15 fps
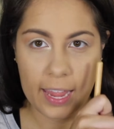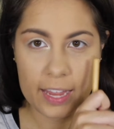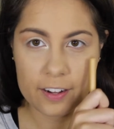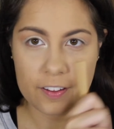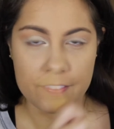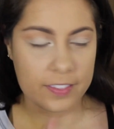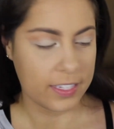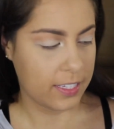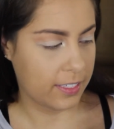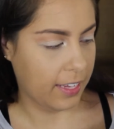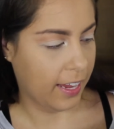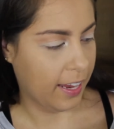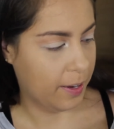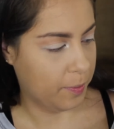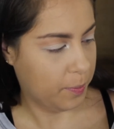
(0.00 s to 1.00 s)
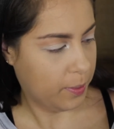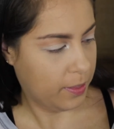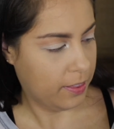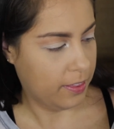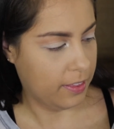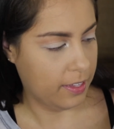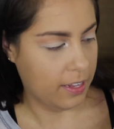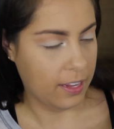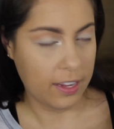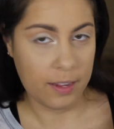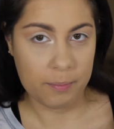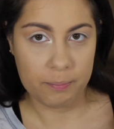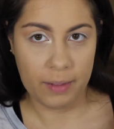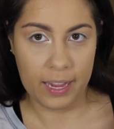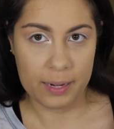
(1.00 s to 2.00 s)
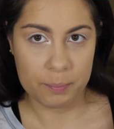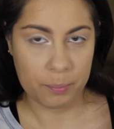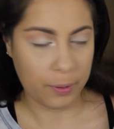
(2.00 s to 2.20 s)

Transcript: And on this side with the matte